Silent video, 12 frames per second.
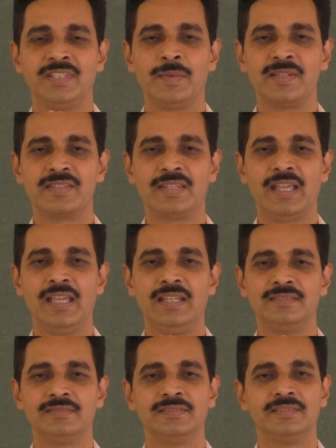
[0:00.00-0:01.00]

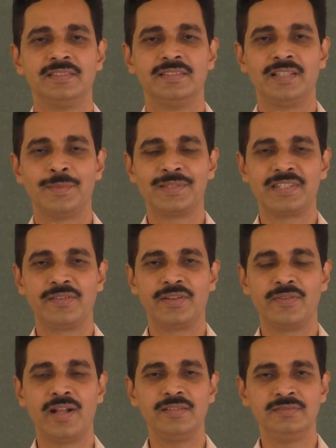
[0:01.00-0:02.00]
Namaste. Namaste
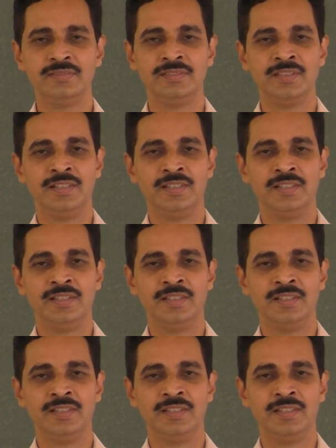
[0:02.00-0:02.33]
everyone.